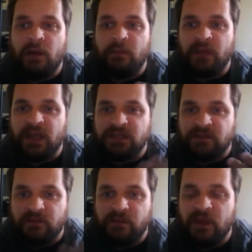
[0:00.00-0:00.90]
because
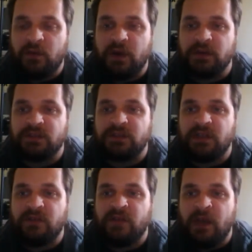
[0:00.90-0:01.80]
of the floodwaters and
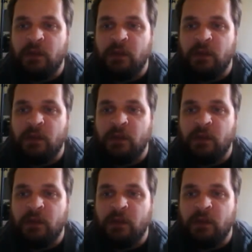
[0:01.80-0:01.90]
stuff,